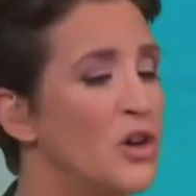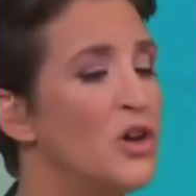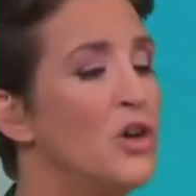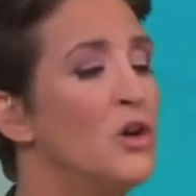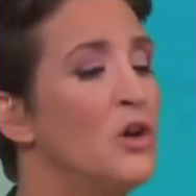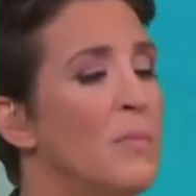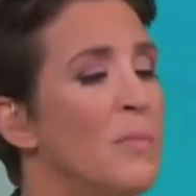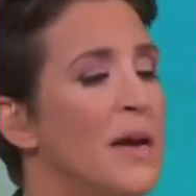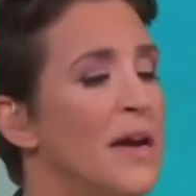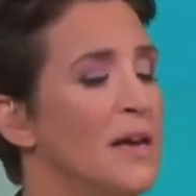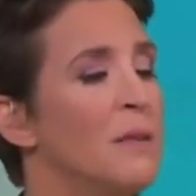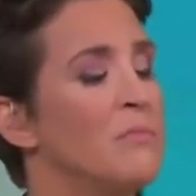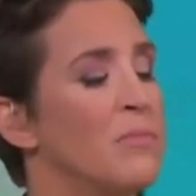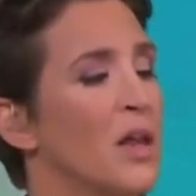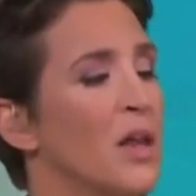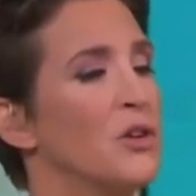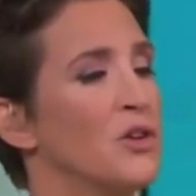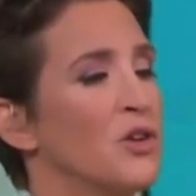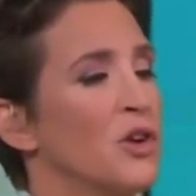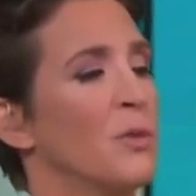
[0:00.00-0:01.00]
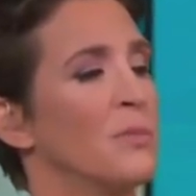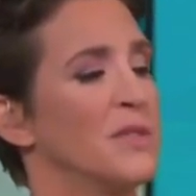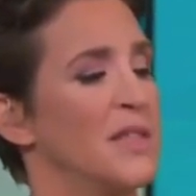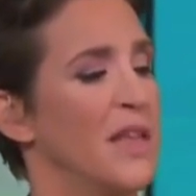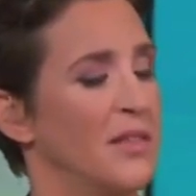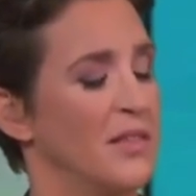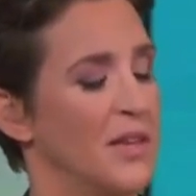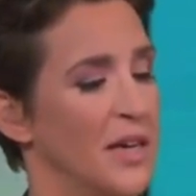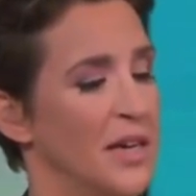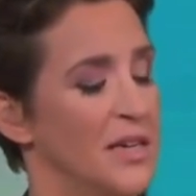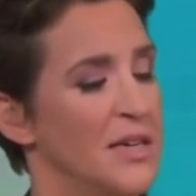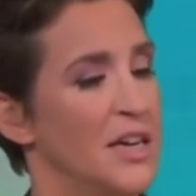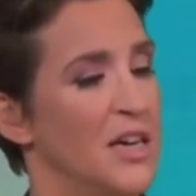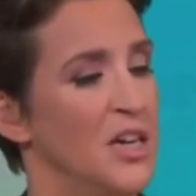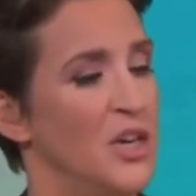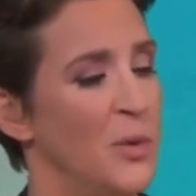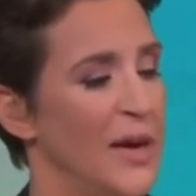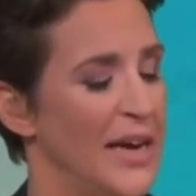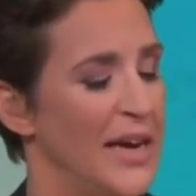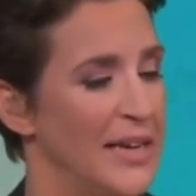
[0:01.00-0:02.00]
Do you mean in blunt terms that the
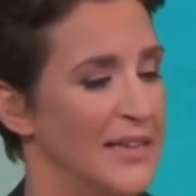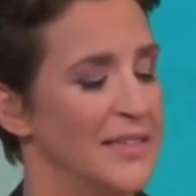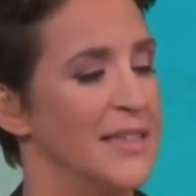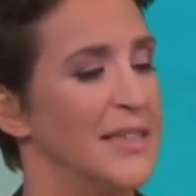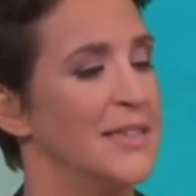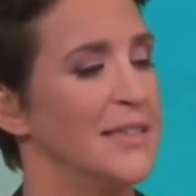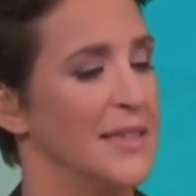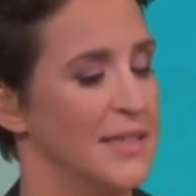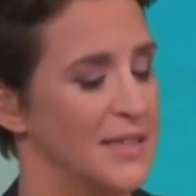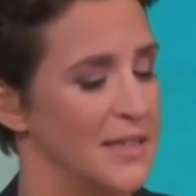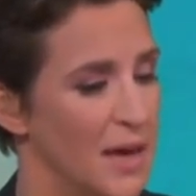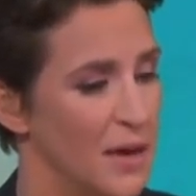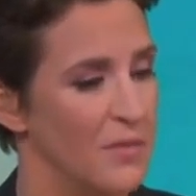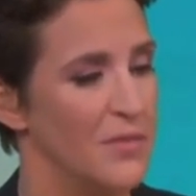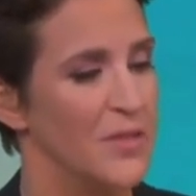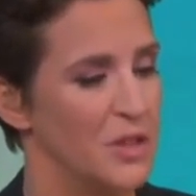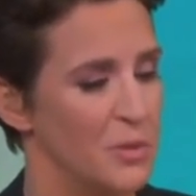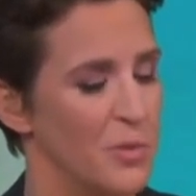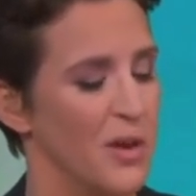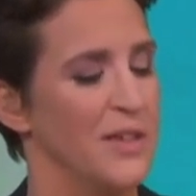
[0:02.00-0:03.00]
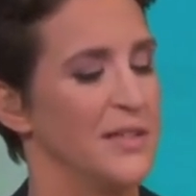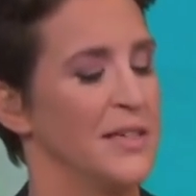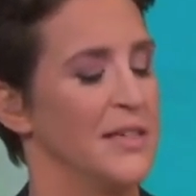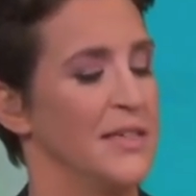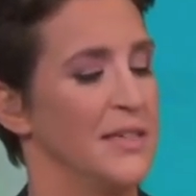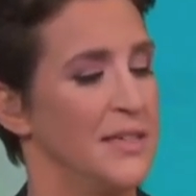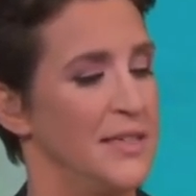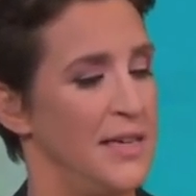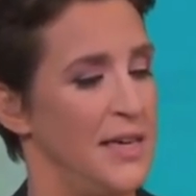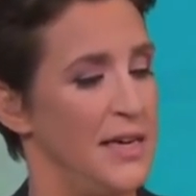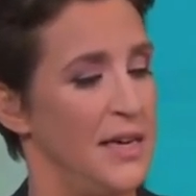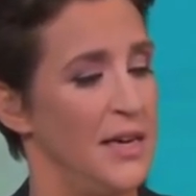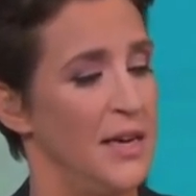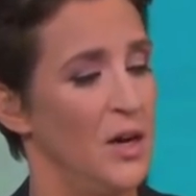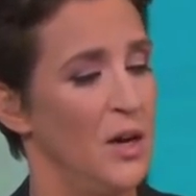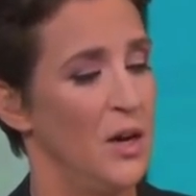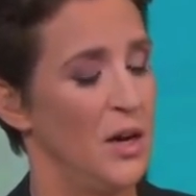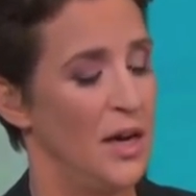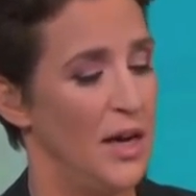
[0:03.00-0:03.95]
continuing existence of this presidency